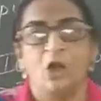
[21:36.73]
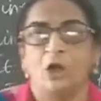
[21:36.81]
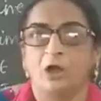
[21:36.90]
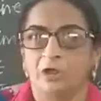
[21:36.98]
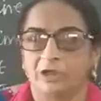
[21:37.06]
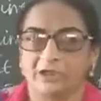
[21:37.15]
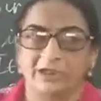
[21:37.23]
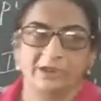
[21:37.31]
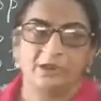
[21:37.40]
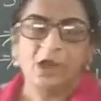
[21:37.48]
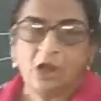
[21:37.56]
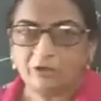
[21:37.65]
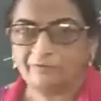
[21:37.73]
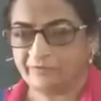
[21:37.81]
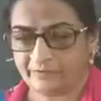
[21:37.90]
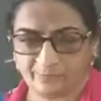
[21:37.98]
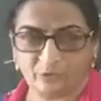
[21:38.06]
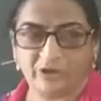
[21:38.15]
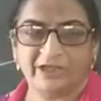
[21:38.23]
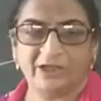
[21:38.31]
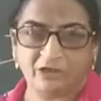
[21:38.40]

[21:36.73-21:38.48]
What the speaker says: organ of our body,